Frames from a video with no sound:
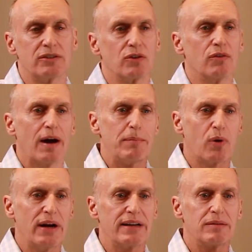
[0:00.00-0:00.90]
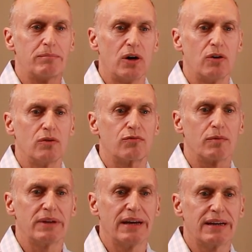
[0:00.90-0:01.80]
So if I break the bone
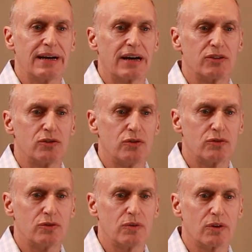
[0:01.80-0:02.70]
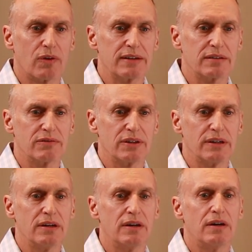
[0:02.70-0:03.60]
from taking out a tooth too aggressively,